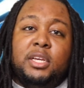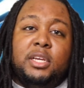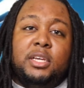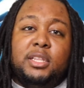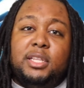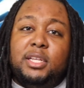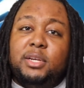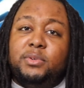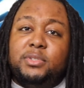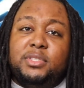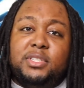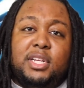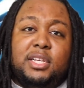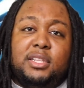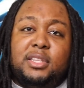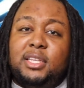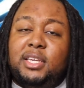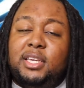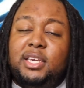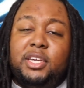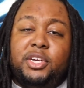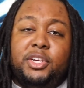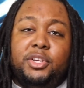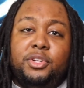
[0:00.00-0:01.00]
there was
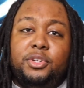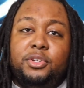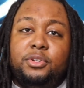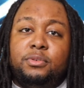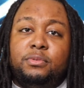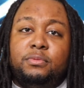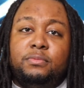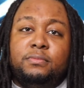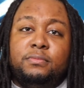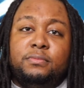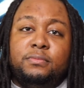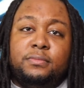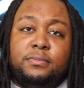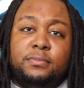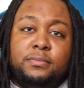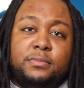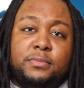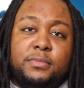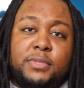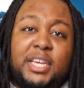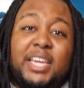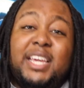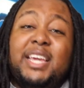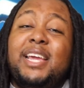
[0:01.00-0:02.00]
nothing he could do.
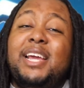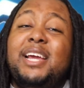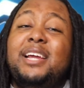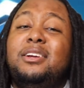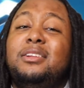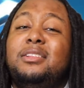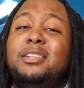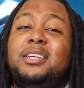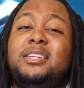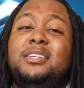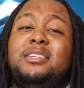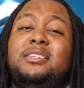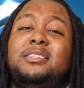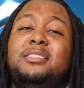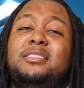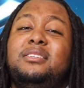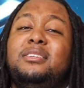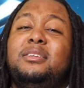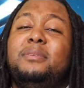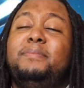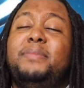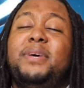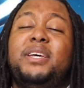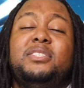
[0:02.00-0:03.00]
He handled it
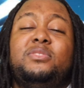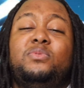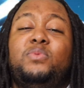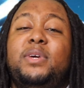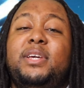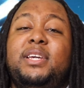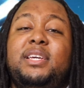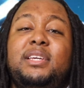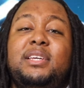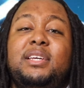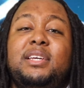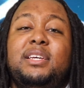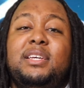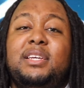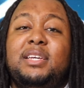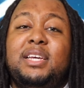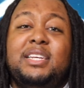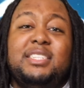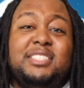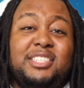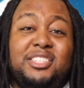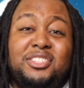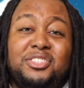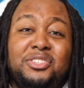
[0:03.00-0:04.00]
the best way
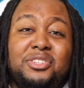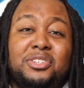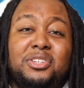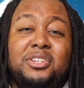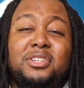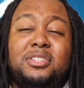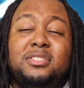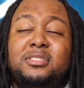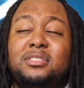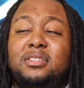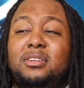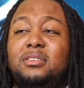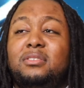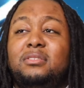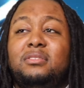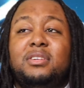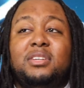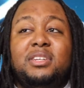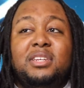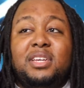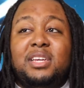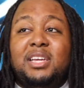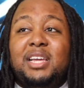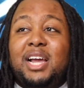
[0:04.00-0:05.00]
as he could. So,
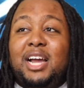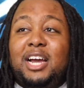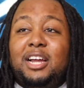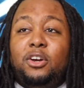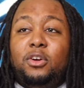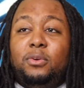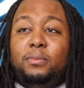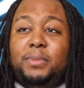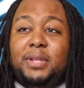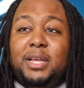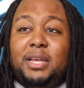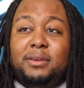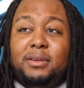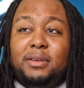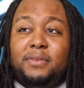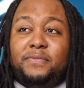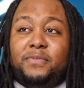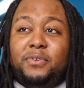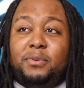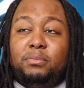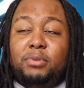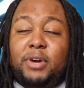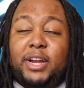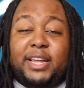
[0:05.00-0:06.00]
I don't blame him
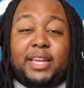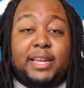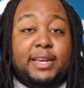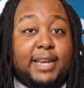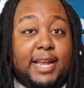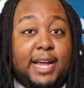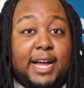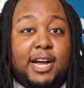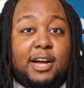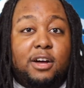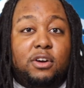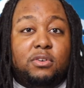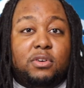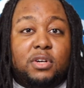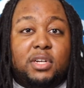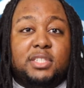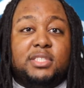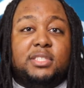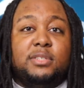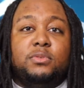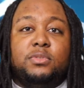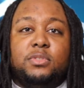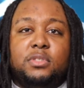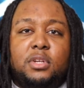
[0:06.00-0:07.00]
for breaking down
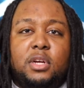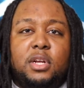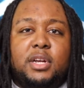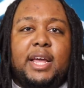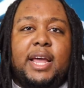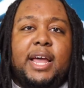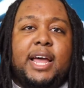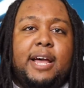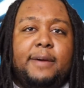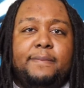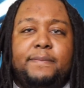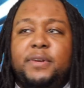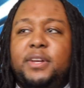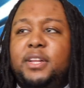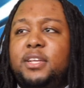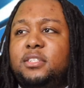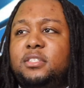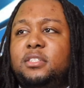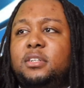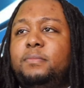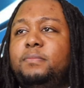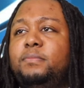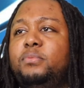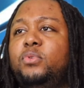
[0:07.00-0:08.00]
because it was going to happen at
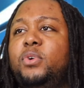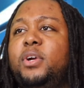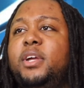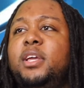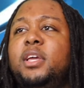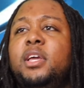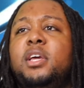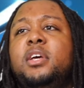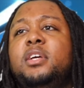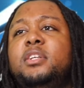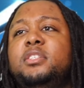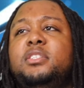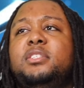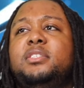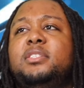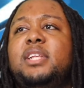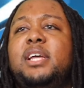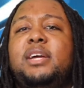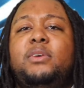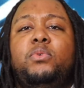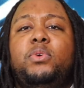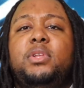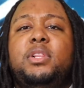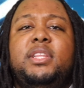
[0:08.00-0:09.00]
some point. Just
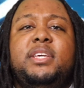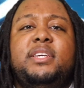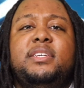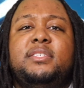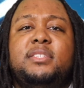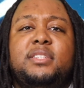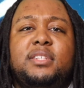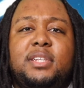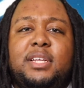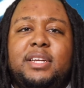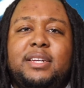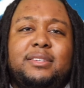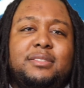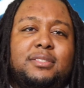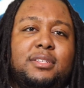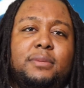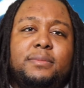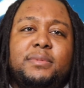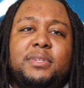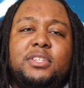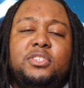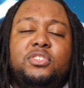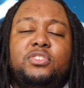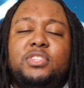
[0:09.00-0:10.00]
like with Lisa. Like,
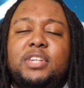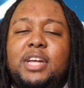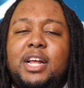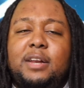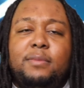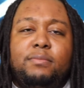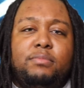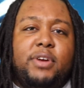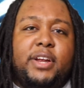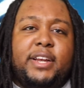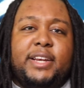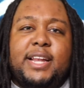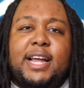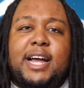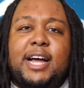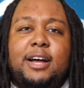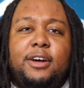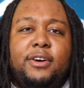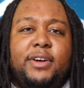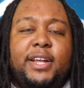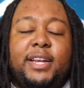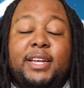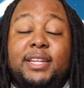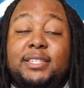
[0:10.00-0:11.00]
sometimes you got to break
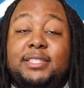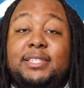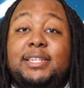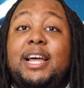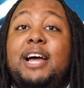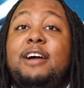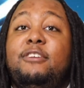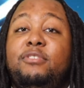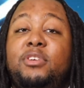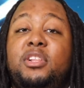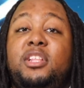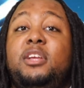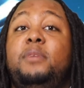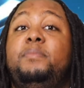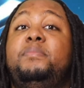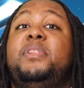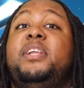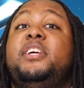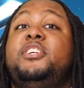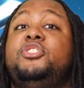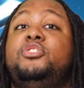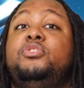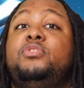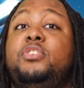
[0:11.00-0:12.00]
down and it's not really a
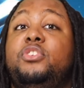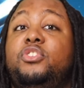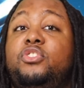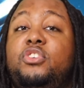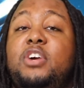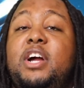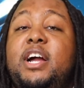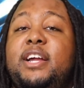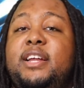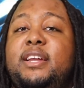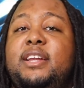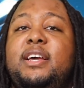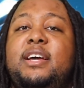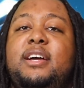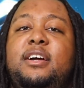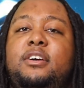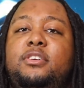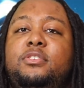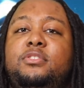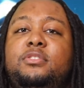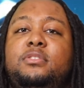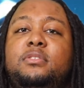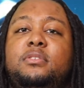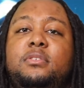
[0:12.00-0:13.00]
place you can cry in the
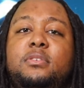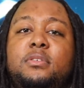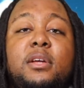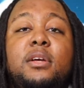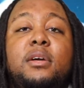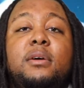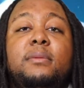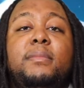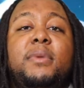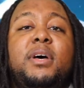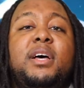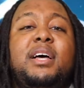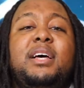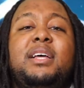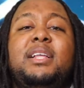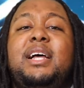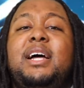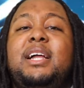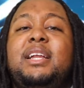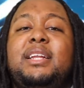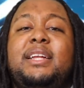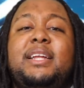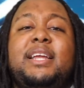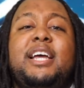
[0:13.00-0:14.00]
house. But a
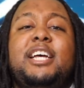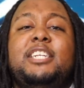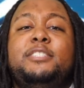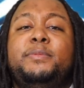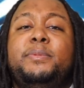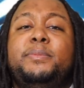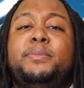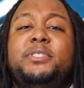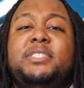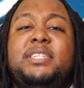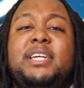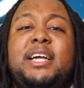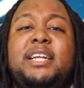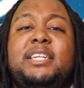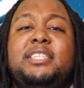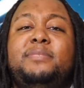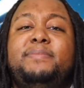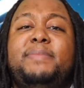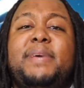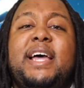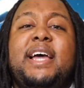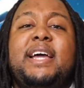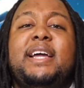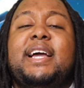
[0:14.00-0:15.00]
lot of the cast members had his
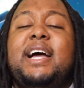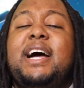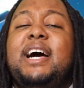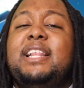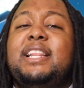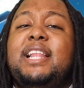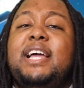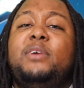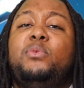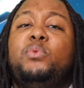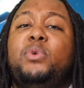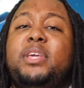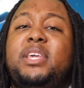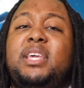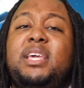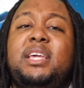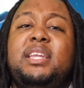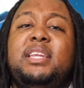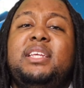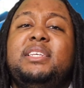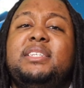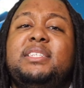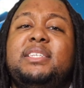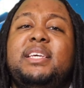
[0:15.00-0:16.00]
back. I like what
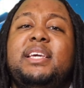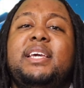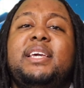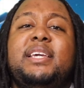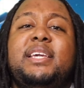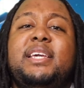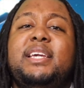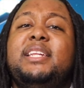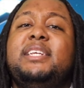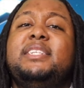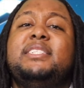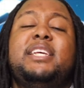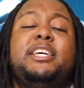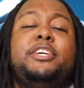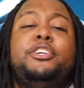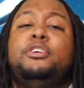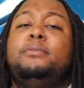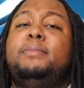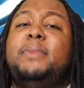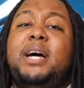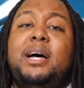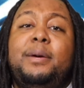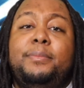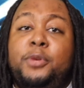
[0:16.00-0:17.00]
Kenny said. Kenny's like,
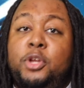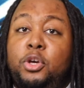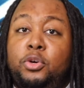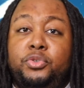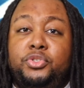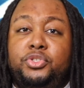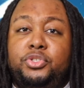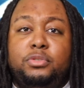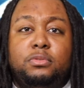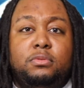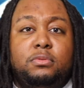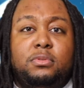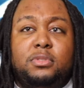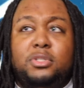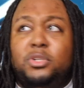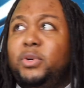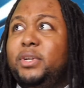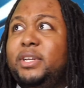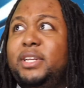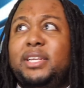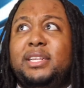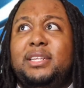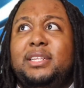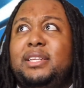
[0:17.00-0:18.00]
your mom knows you. So,
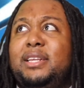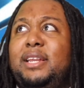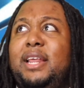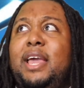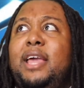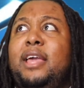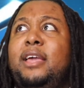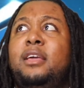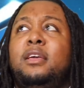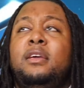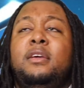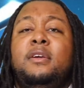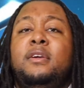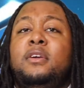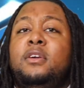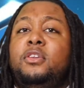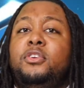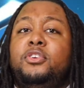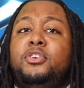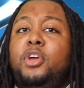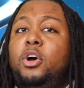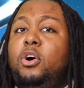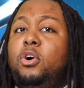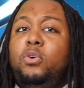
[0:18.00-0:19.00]
at the end of the day,
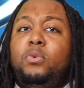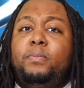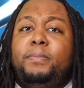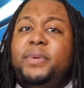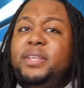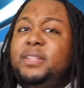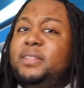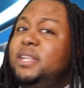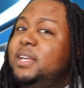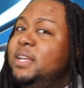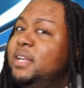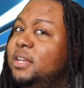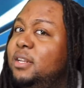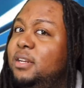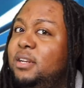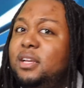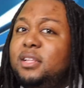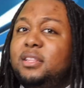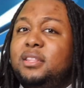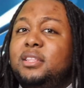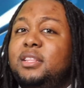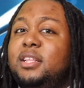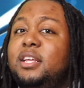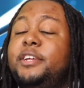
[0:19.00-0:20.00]
don't be thinking
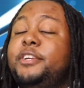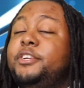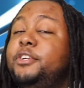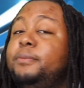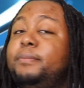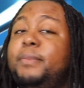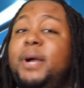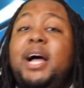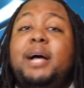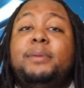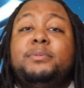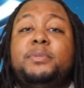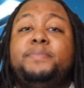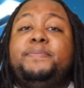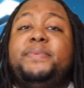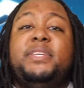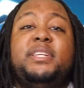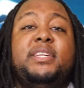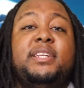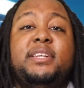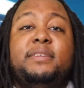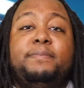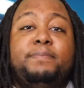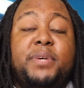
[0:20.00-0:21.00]
nothing. Like, your mom's
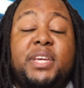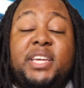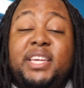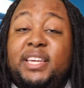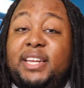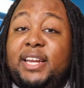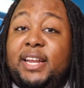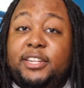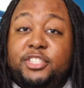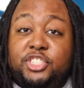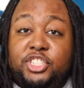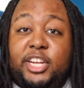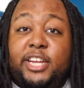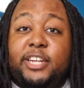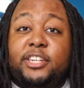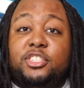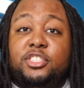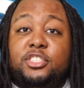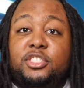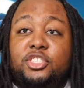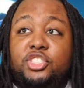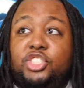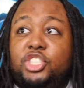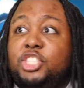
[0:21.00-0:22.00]
opinion ain't
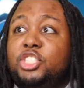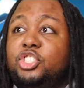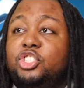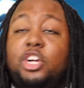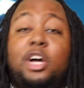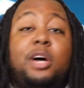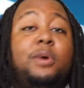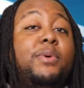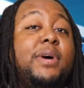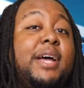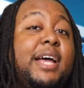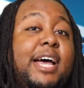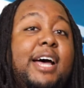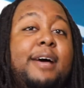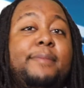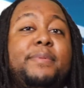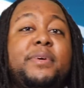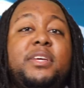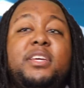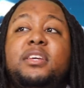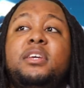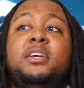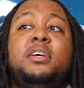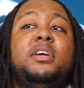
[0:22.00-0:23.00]
changing. She saw what
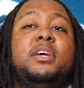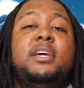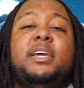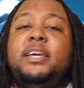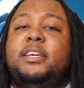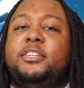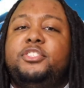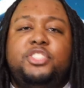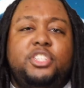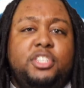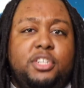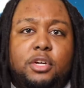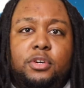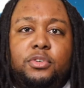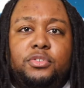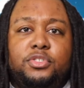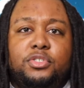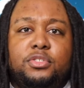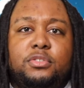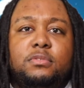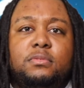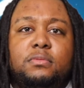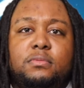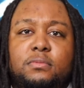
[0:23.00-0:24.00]
happened and she knows
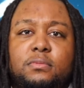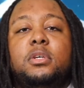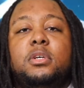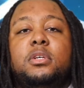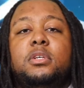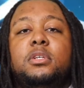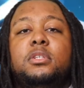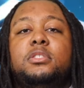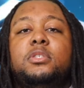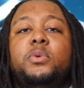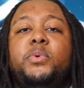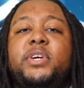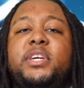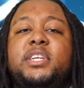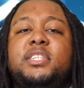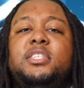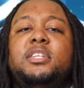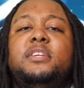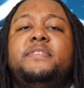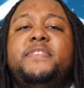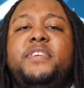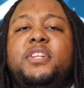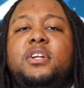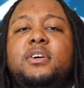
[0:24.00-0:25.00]
you. So we get
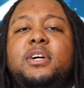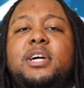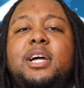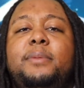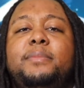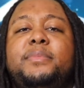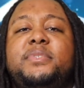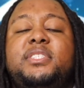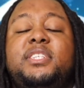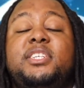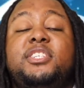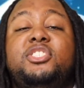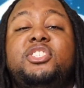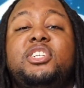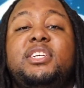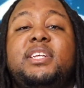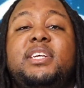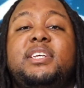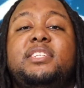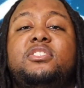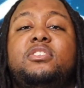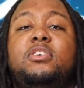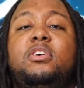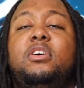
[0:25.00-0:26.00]
to the veto competition.
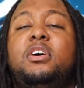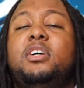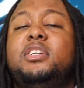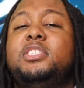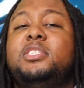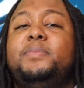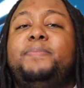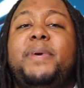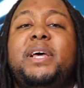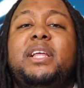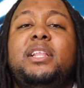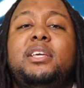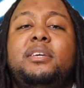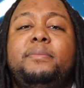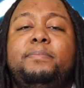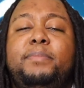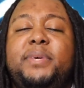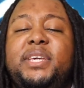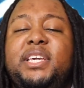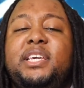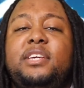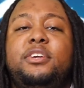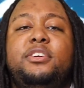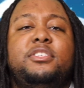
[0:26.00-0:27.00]
It's called Spelling
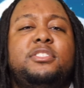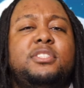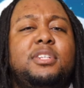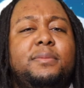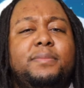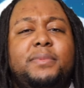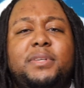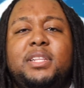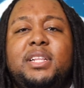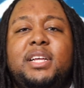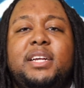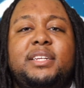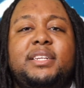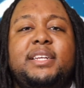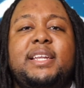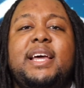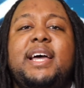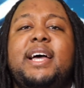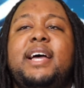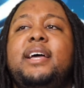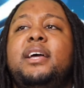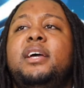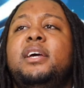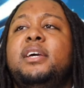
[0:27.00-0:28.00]
Bee or something like
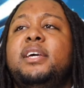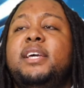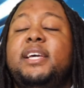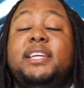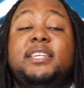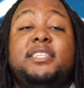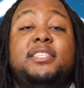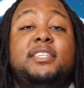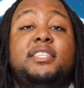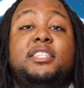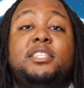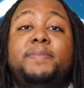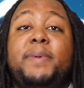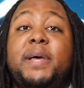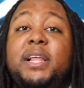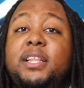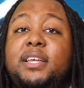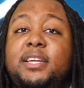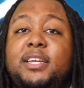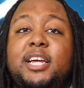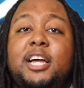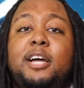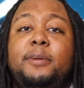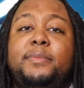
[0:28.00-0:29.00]
that. It's the
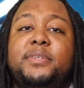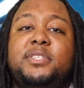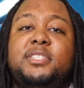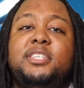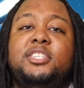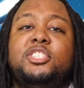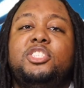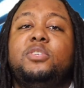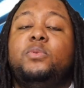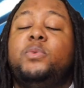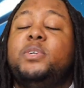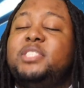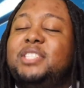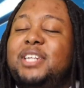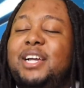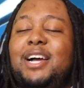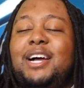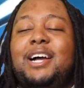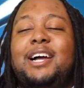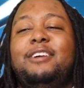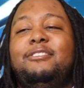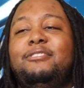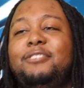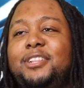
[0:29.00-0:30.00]
spelling competition, which
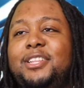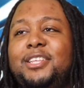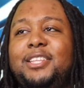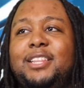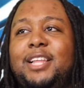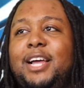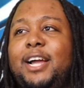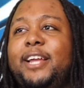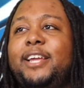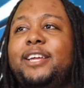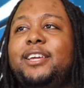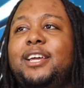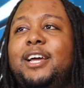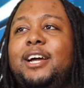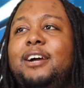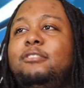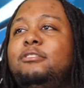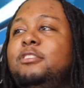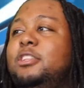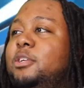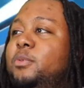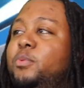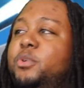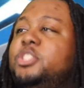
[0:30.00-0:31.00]
I really like. I
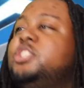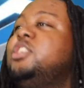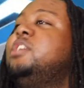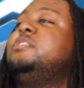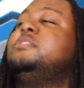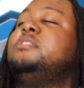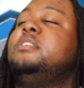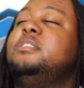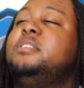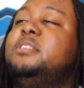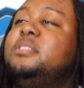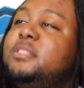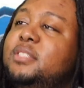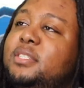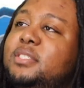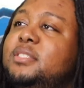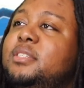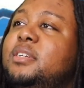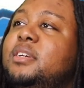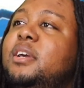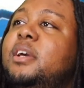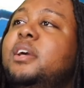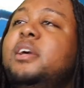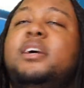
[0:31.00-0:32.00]
really wish I was on this
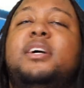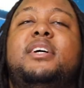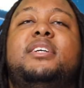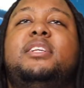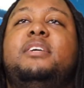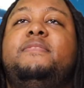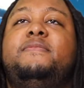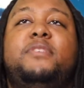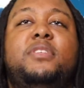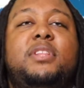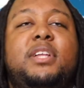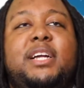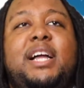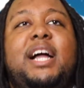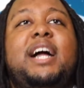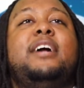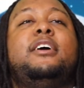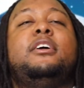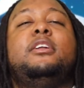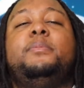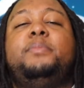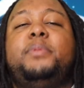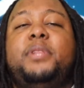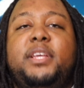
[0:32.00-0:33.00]
season because I feel like I
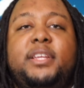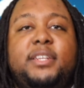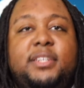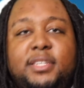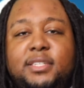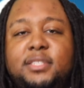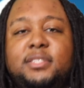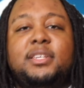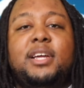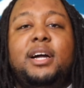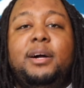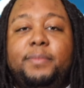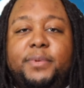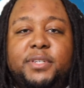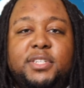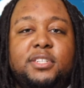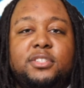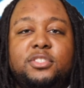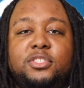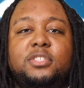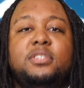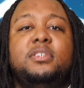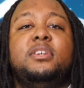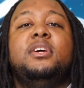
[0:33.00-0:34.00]
could have played this
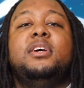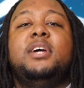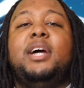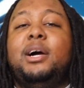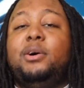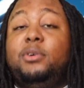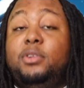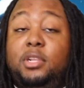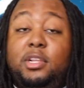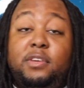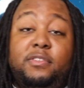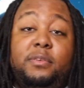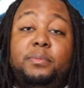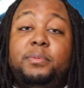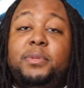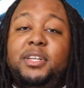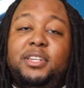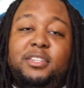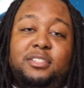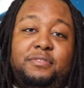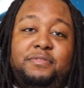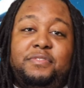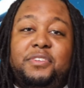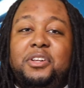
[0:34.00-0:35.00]
competition. I would love to play
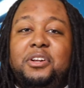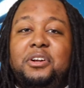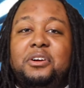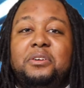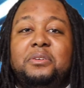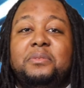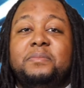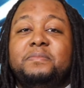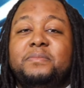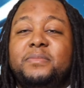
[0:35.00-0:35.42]
this veto.